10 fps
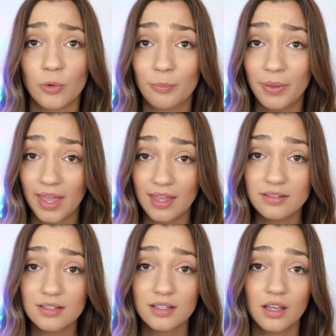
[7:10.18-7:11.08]

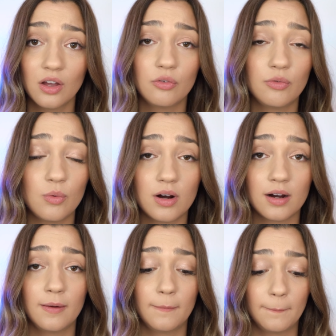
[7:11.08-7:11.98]
Repent
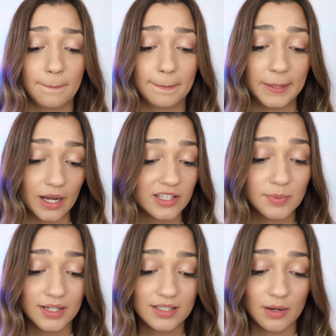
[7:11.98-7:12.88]
for not
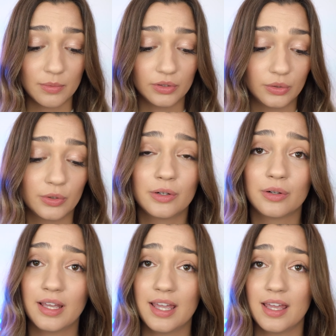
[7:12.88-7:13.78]
spending time with the Lord,
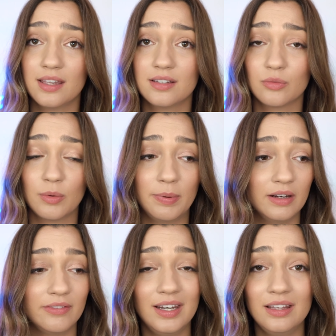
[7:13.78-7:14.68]
and
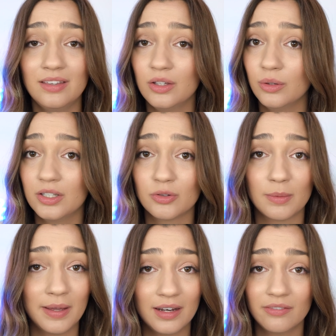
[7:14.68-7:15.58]
repent of anything you need to
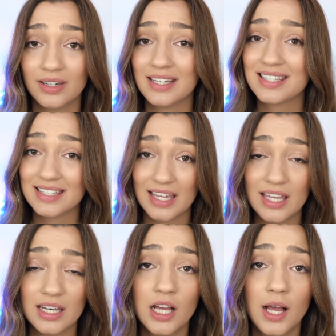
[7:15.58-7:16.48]
repent of, any
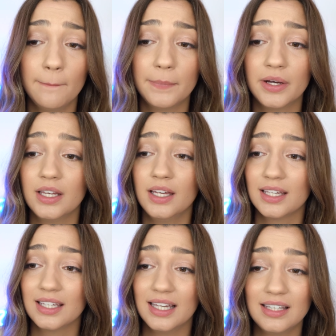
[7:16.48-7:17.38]
sin, but
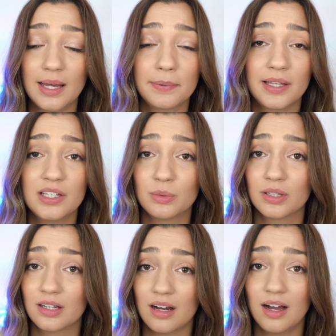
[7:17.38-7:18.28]
get in that place
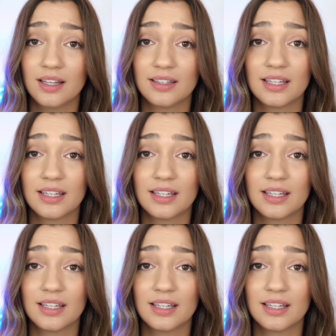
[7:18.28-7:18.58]
with God.